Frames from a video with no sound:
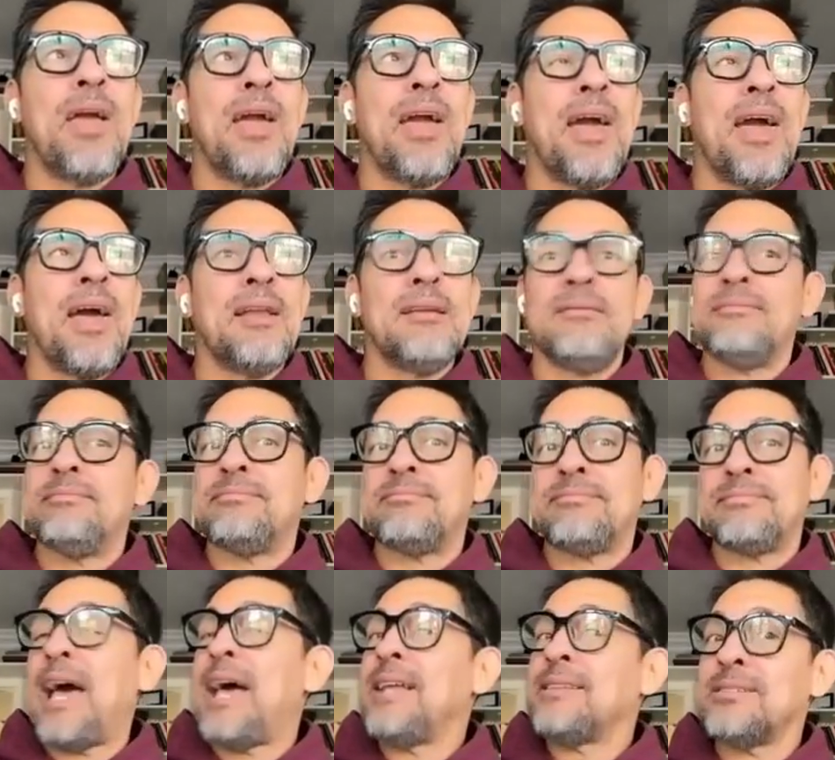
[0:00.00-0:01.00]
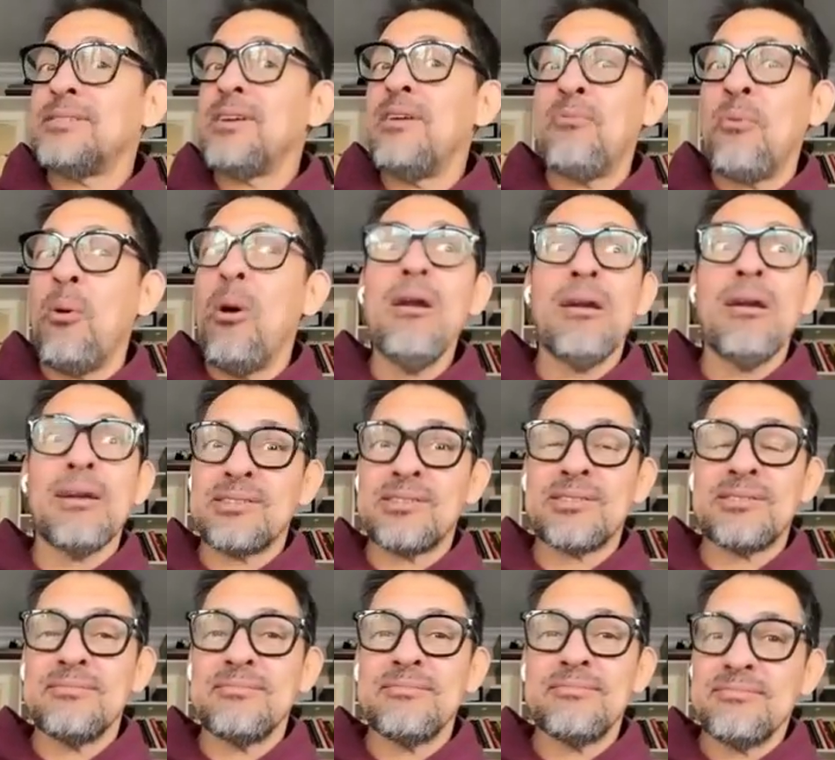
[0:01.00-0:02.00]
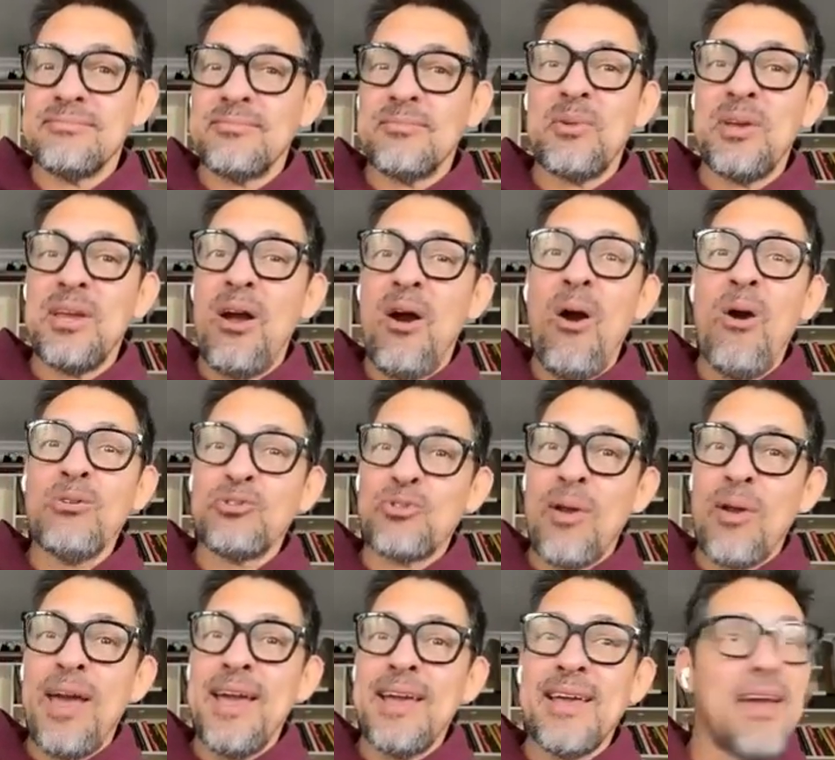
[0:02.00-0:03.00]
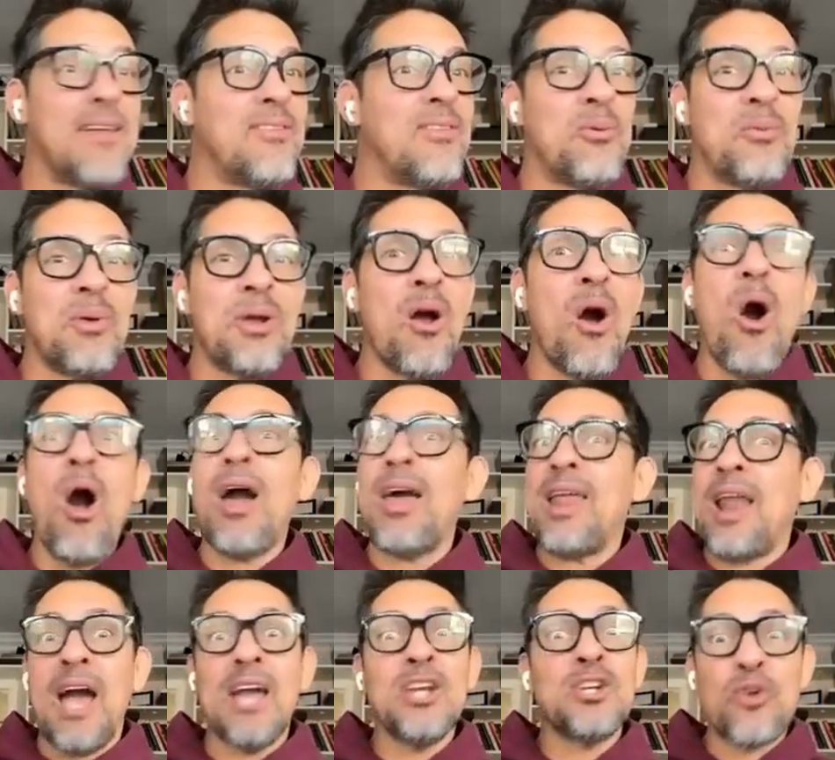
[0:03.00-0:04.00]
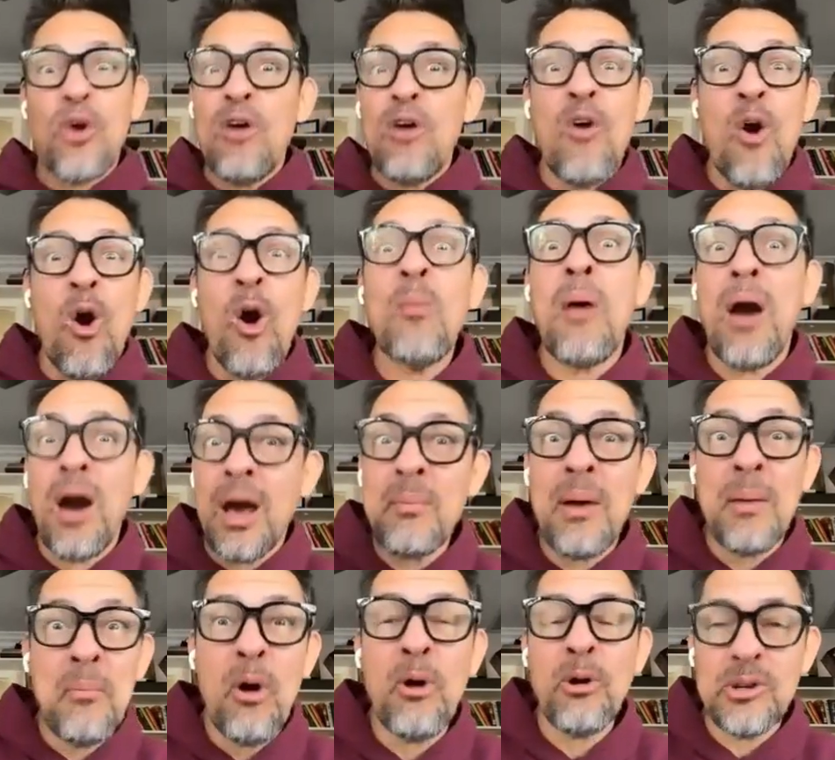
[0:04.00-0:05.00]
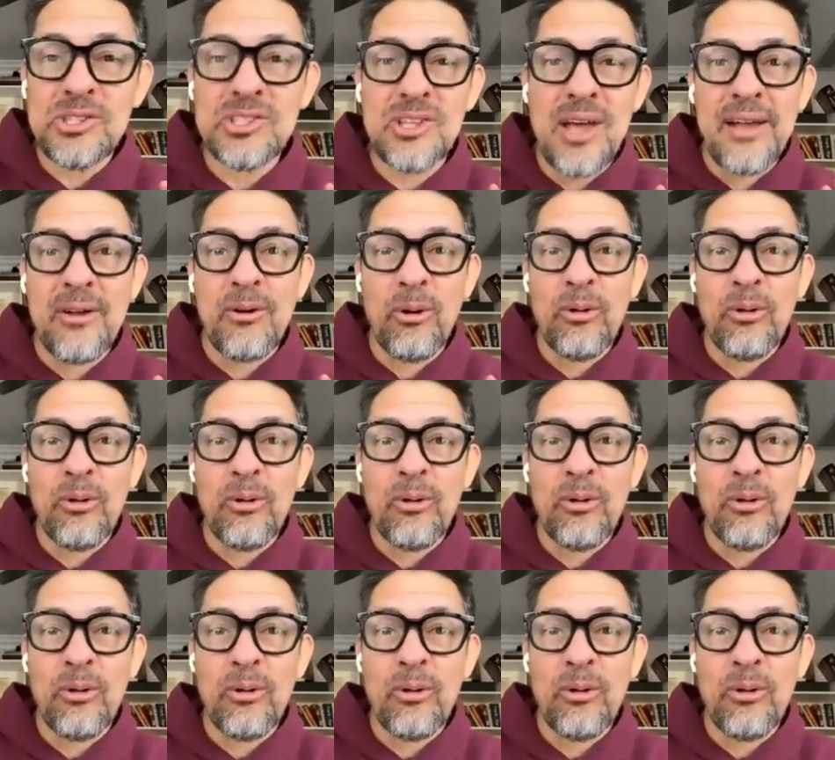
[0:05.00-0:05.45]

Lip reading: And that stuff works. We all drank, and then I drove home on my motorcycle.